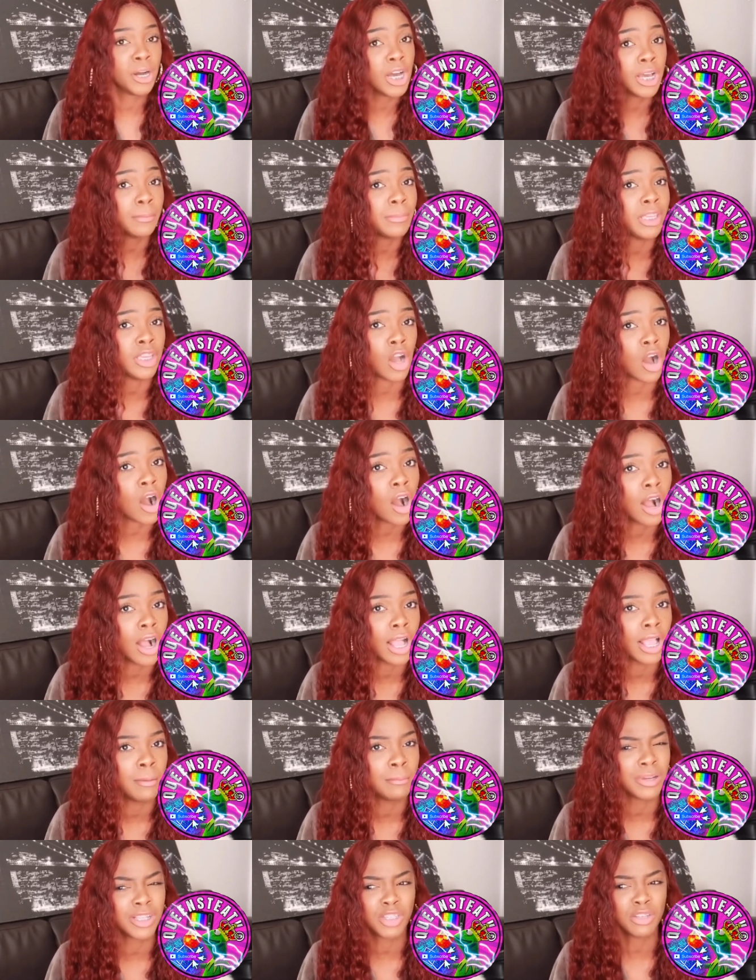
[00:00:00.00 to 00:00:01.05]
put me
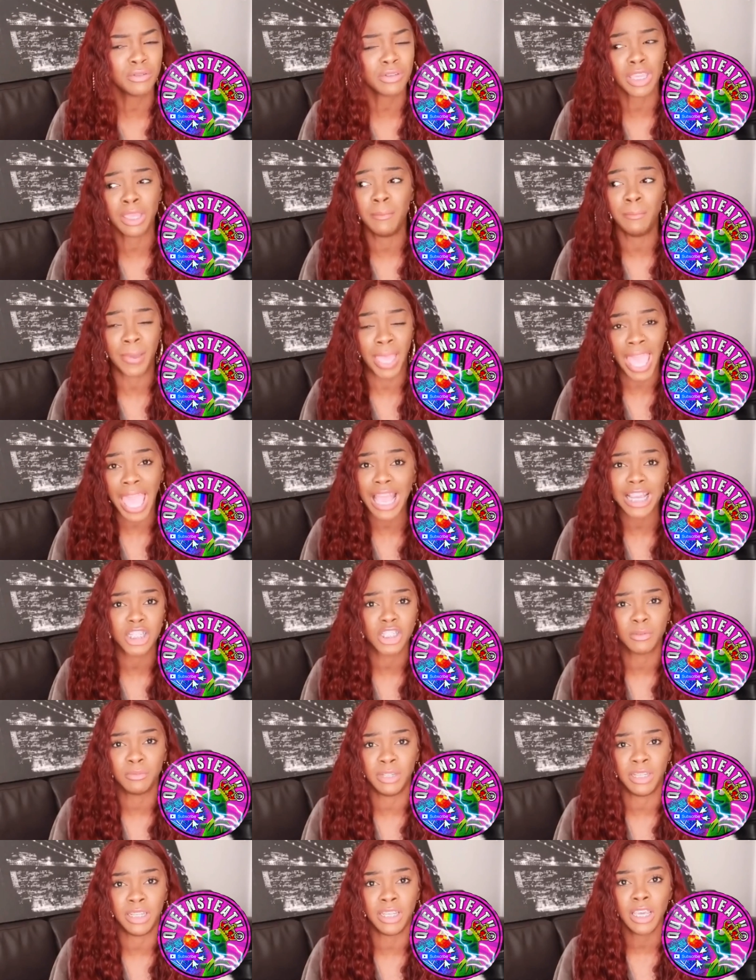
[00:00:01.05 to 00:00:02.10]
on, but you can
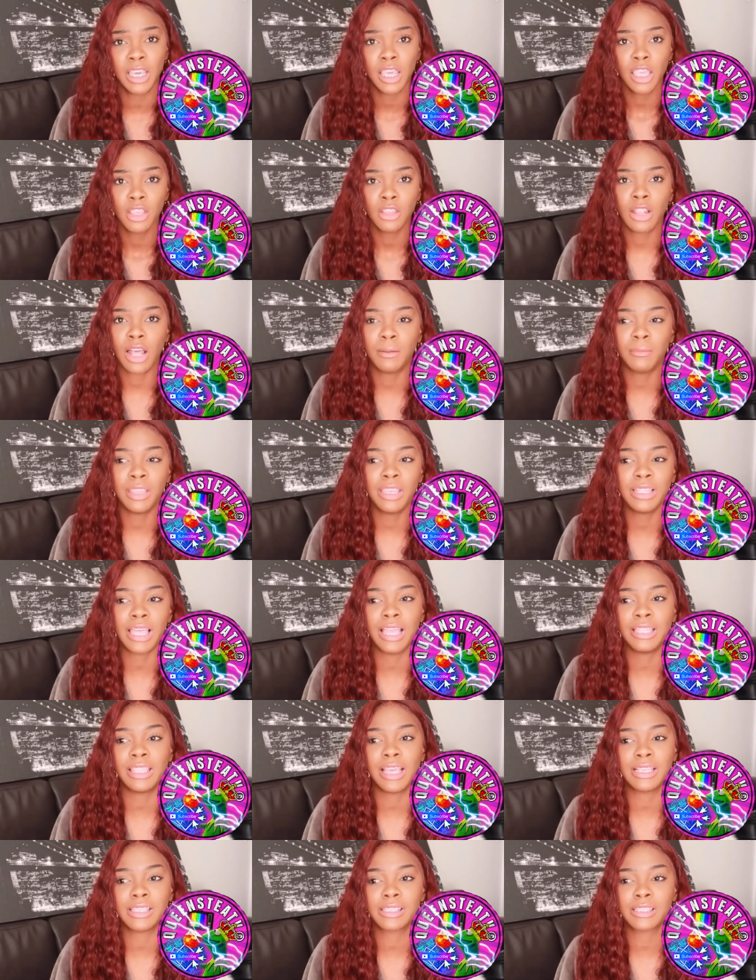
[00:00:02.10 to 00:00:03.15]
bash me. You know what I mean?
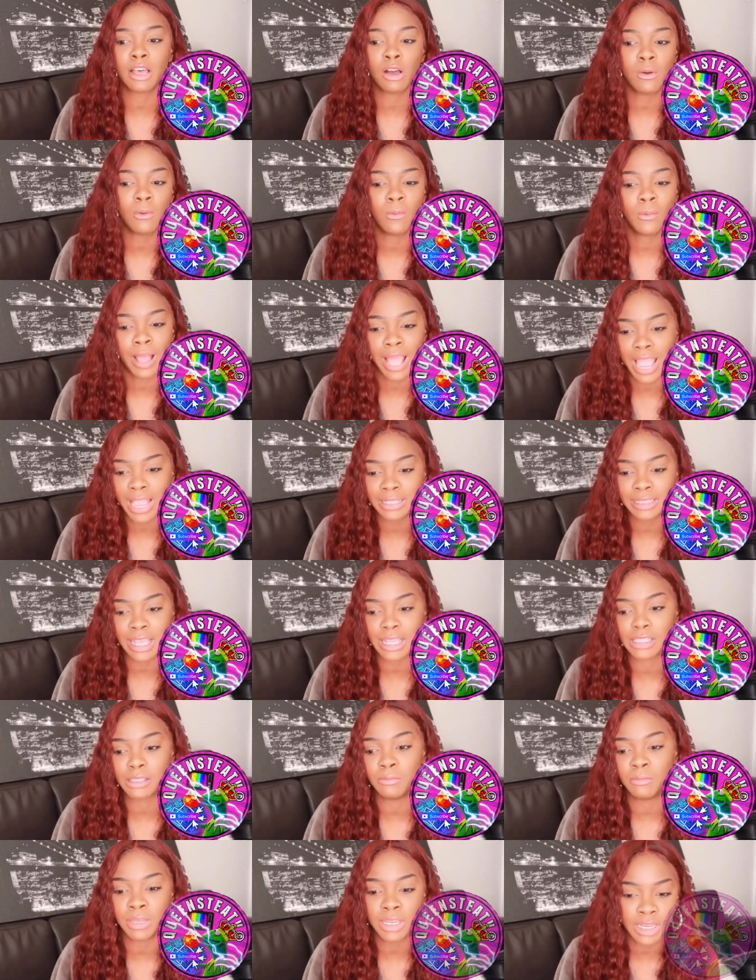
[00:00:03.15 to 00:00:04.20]
Like, that's so whack,
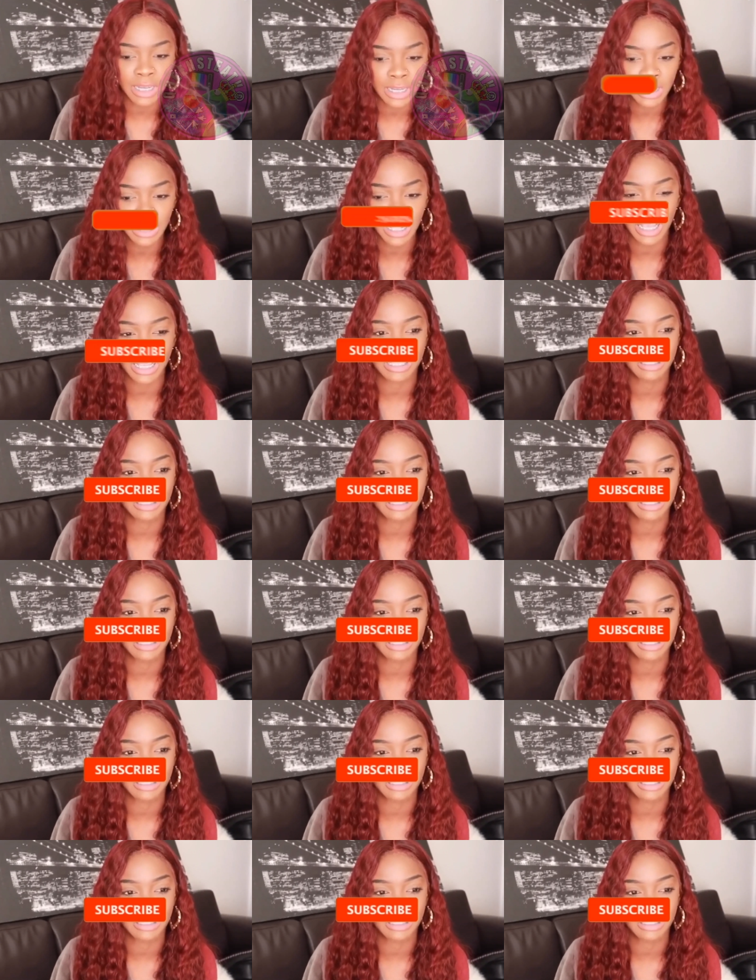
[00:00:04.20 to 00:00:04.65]
that's mean,